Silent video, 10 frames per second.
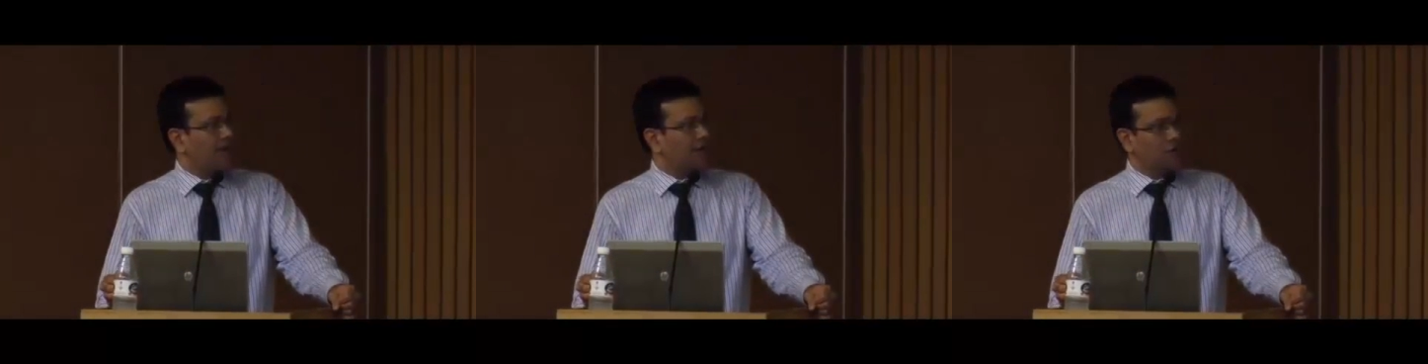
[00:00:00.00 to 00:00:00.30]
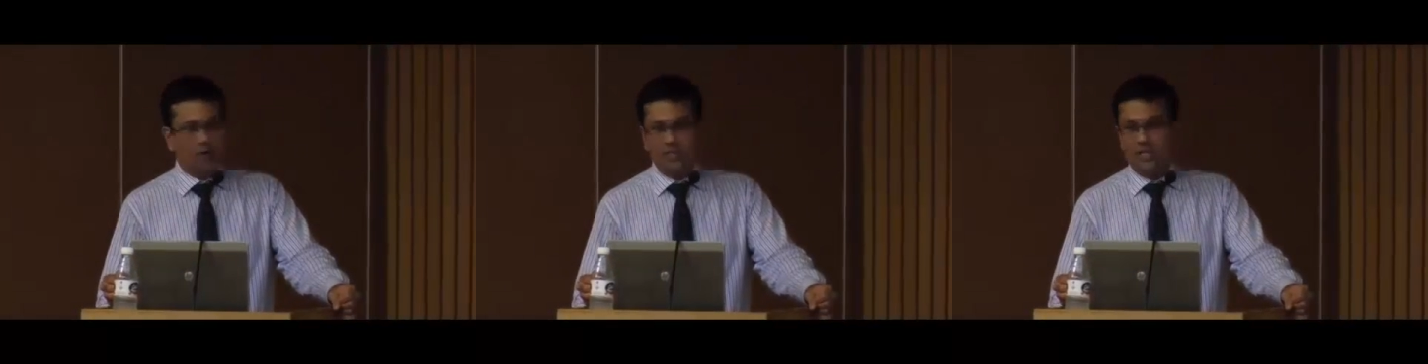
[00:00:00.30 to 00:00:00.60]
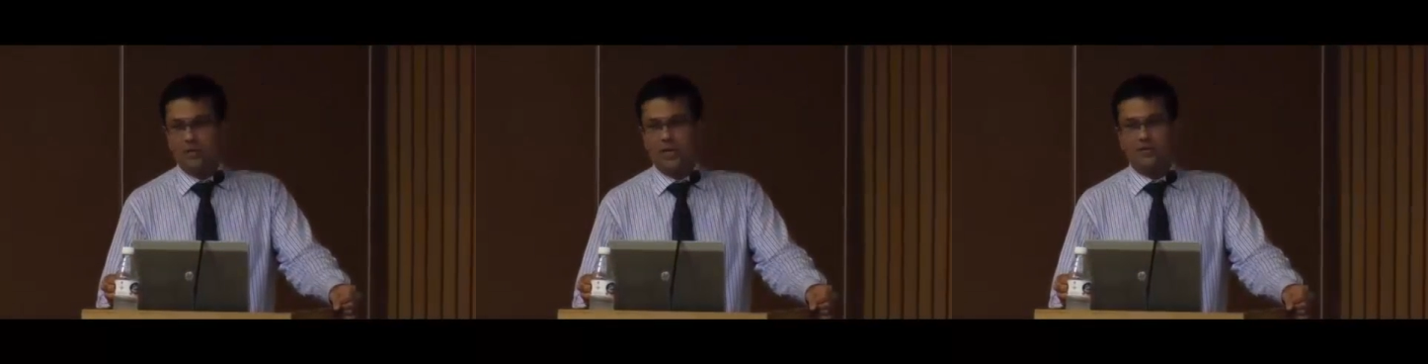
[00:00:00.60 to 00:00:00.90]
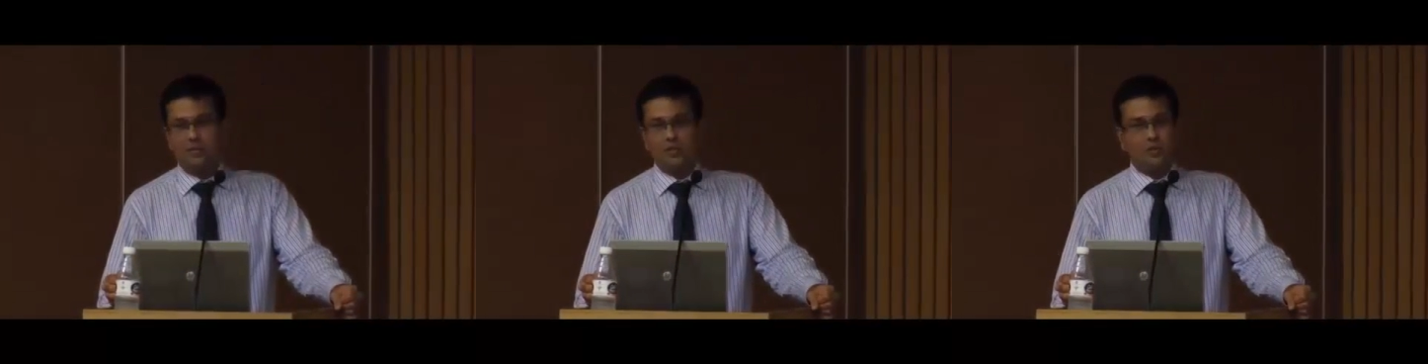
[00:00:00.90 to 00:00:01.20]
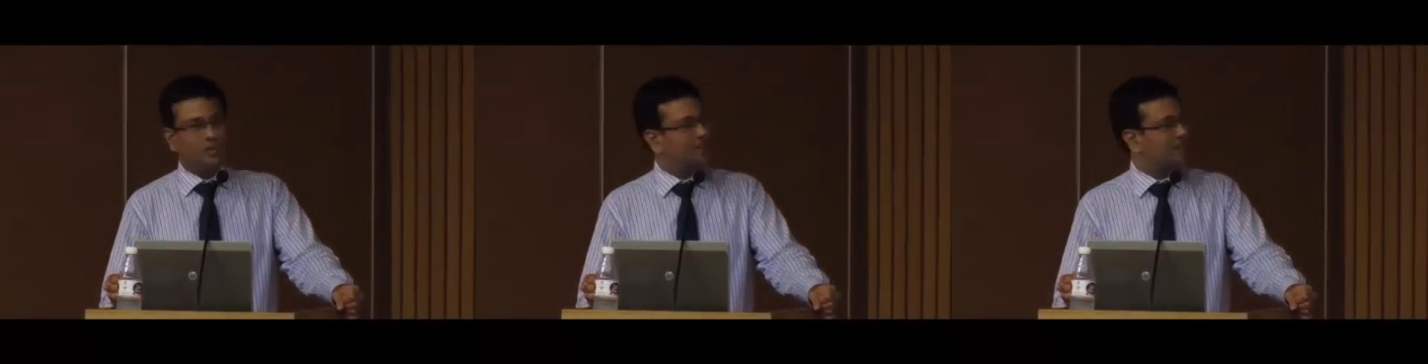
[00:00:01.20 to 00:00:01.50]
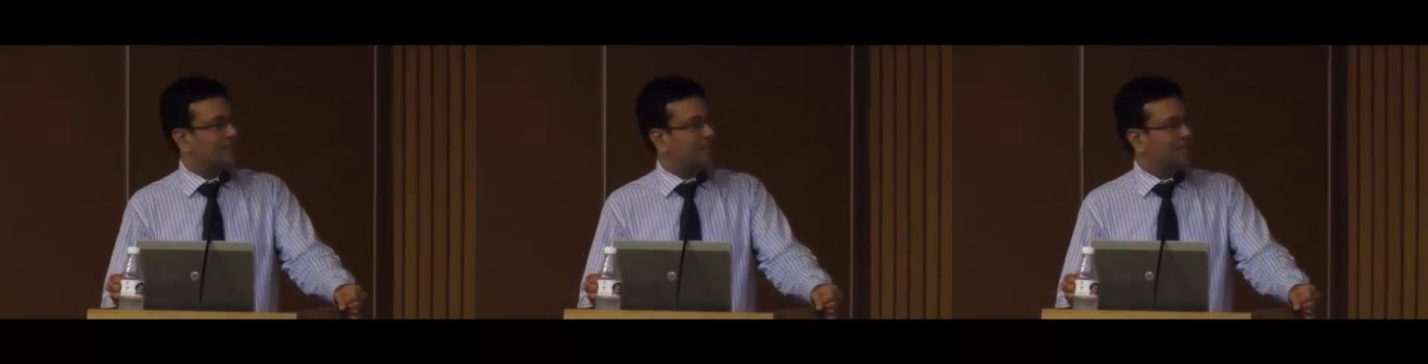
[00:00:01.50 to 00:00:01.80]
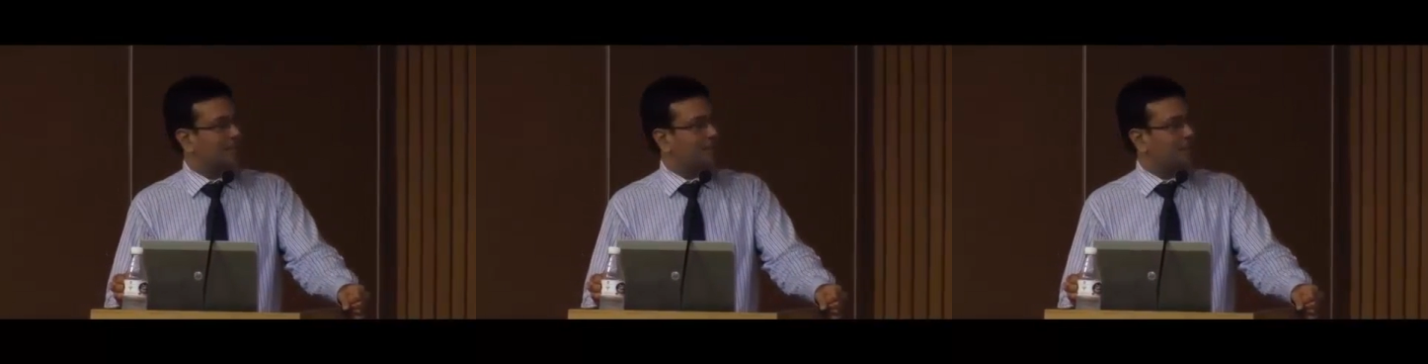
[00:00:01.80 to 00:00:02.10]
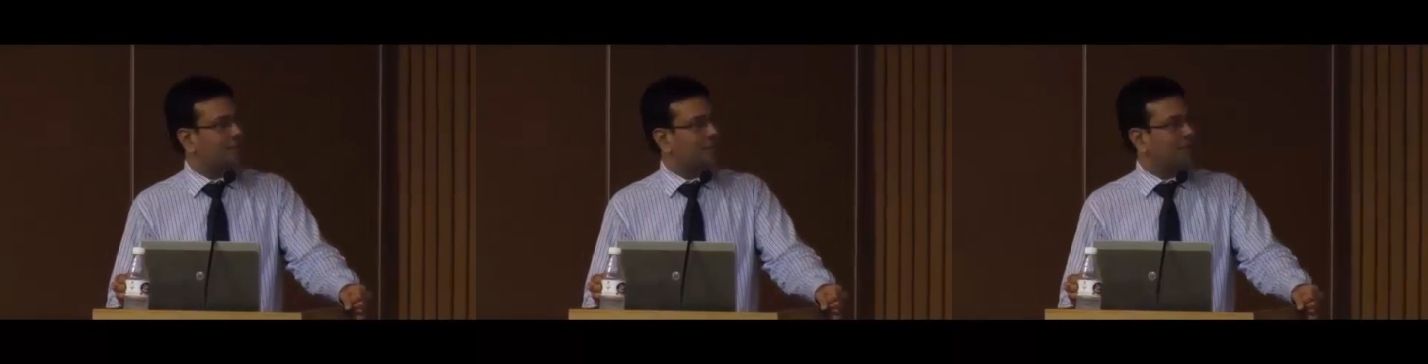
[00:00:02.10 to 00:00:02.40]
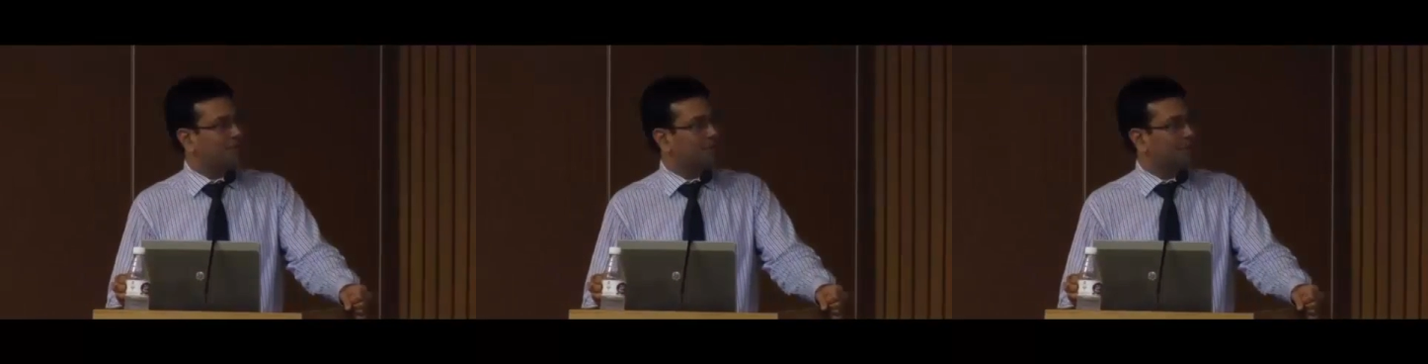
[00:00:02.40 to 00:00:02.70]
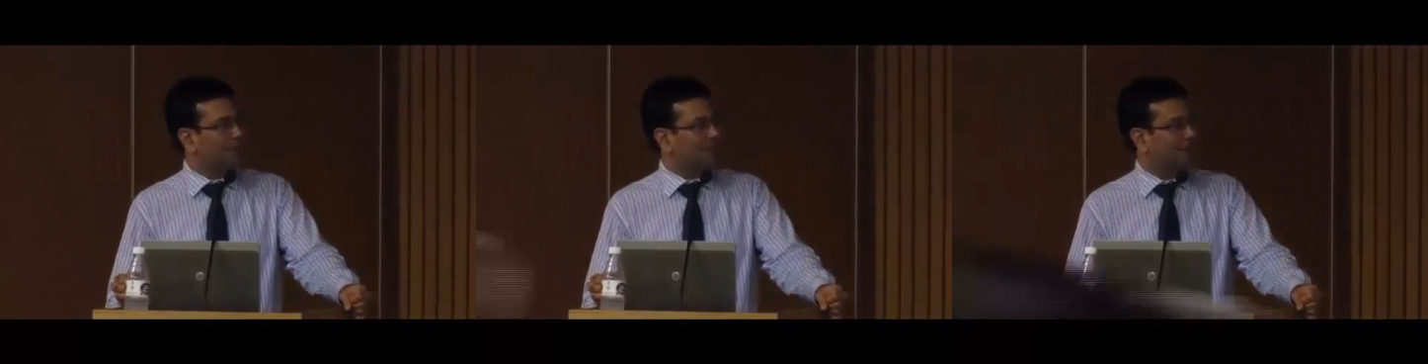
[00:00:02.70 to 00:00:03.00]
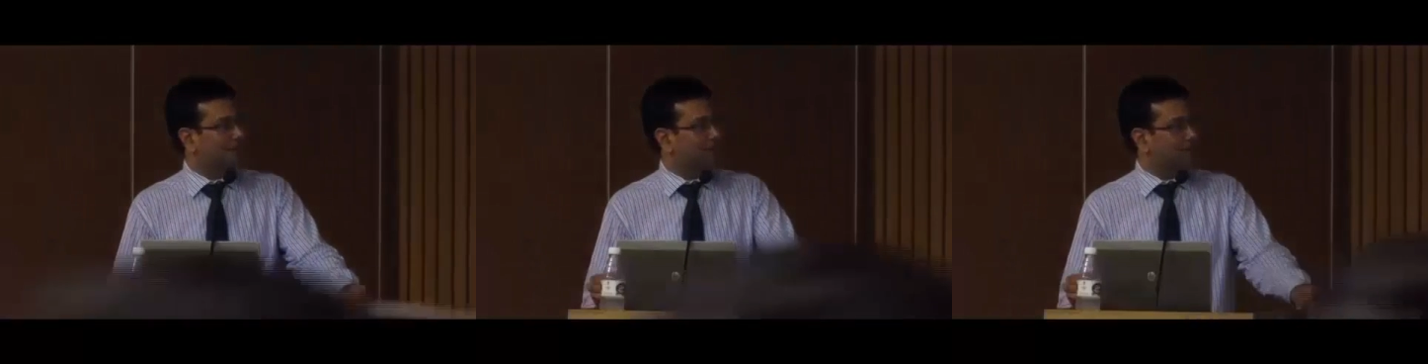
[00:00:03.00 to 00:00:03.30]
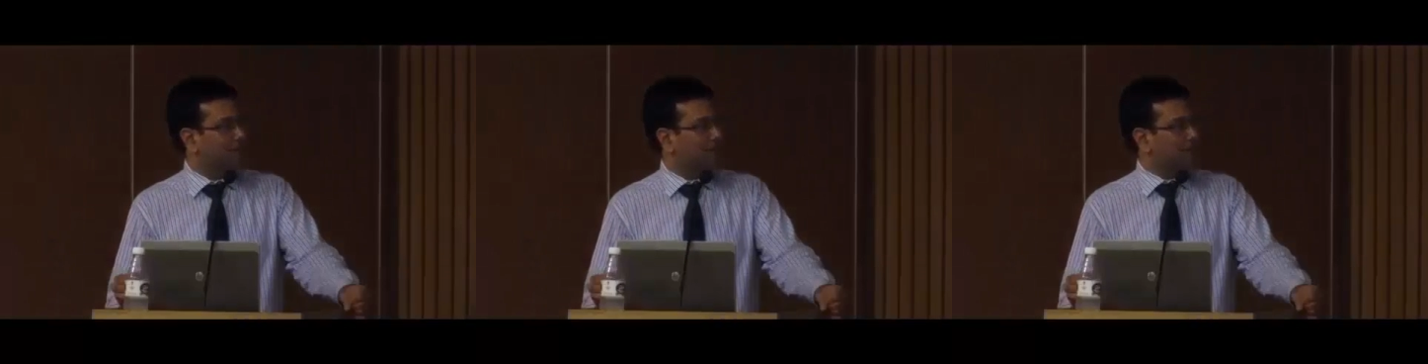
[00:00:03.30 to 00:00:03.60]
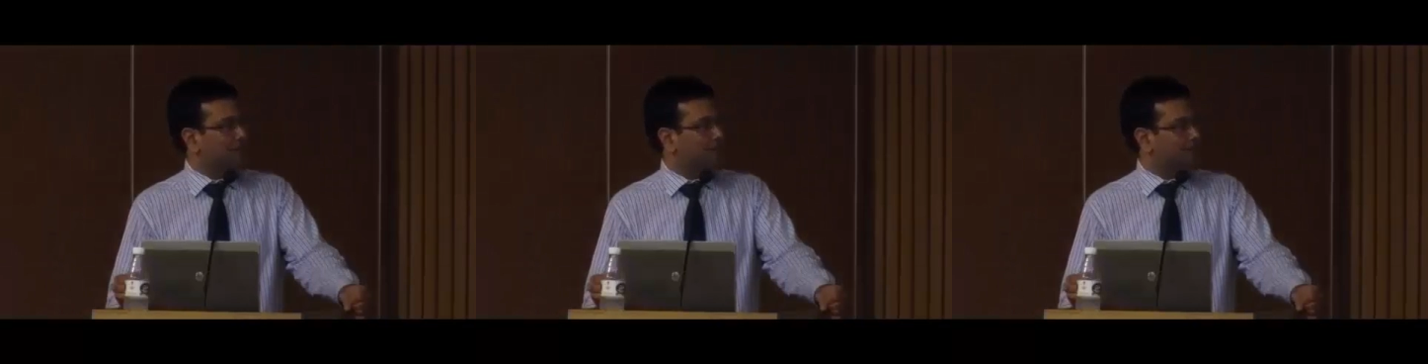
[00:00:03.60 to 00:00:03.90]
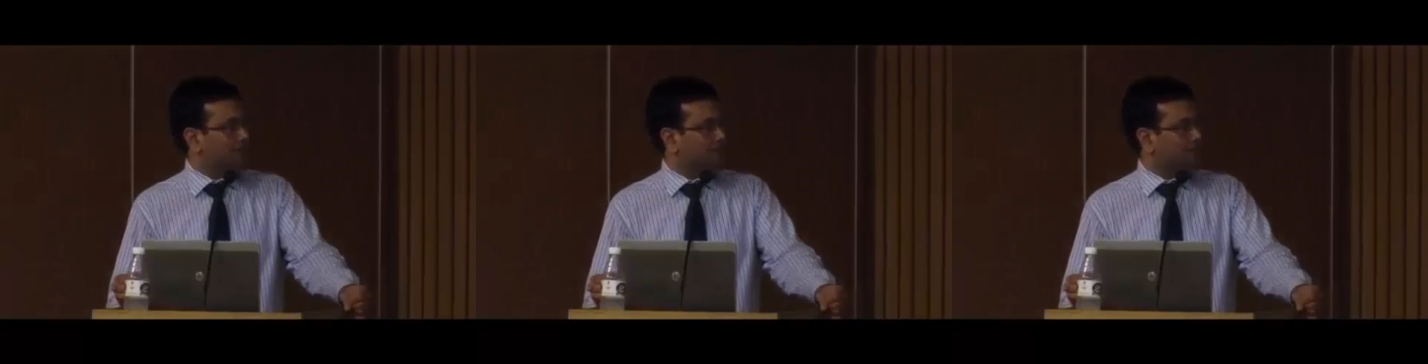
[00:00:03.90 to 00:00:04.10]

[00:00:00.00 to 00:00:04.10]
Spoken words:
and it draws equally from the social sciences and from traditional public health disciplines.